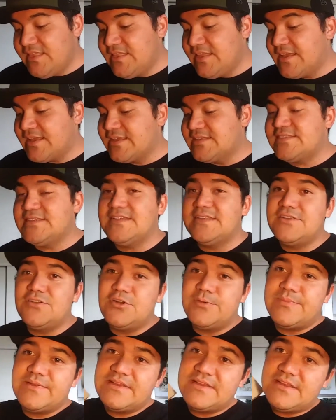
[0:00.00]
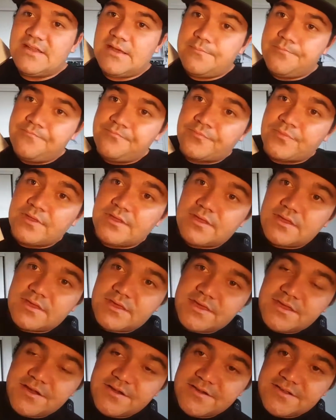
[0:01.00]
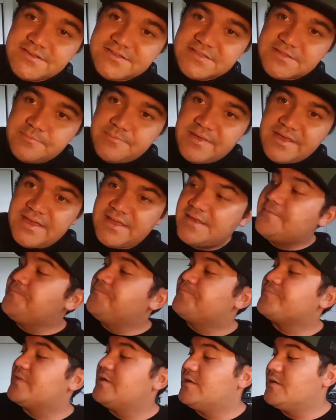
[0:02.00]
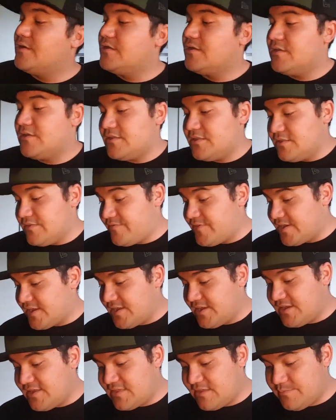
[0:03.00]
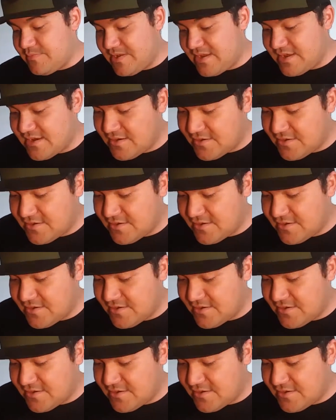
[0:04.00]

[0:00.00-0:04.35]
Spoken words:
Like I said, you open it up. Here is the pen. If I could get the pen